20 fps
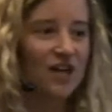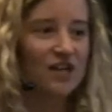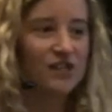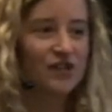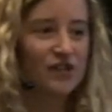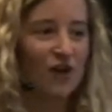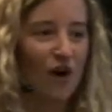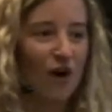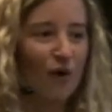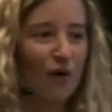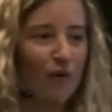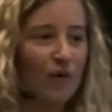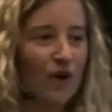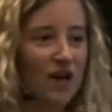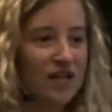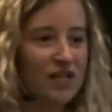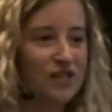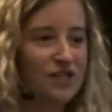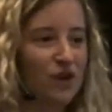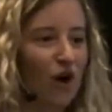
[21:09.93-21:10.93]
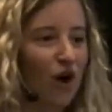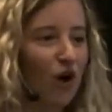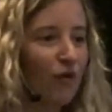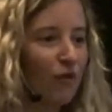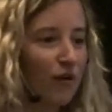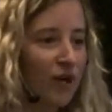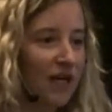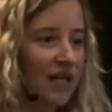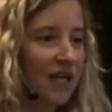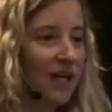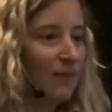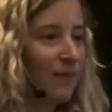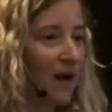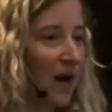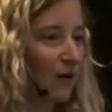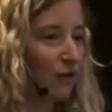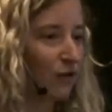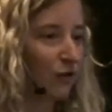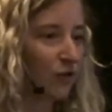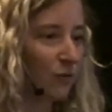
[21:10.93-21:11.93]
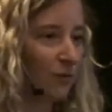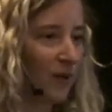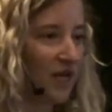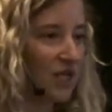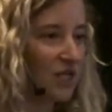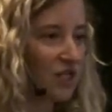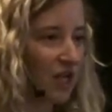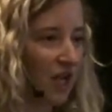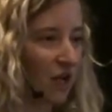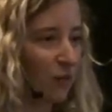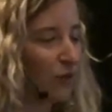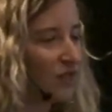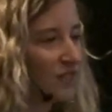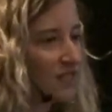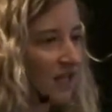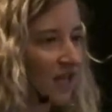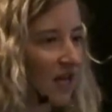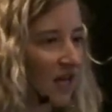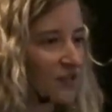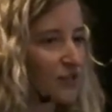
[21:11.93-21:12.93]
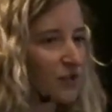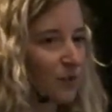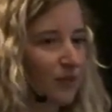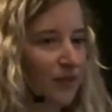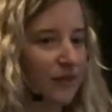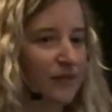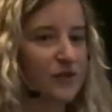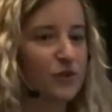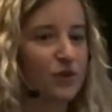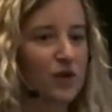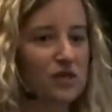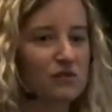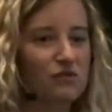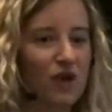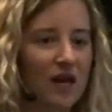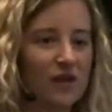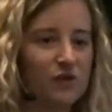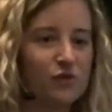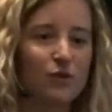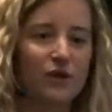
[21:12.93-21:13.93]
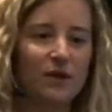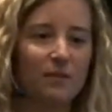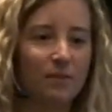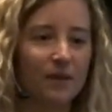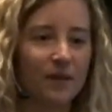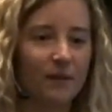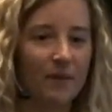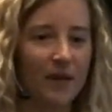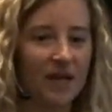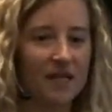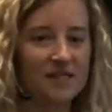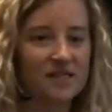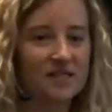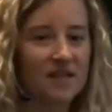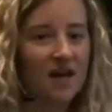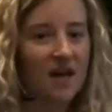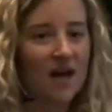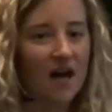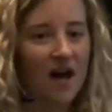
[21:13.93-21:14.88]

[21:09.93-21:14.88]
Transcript: So it's all really about automation. We see customers who are trying to implement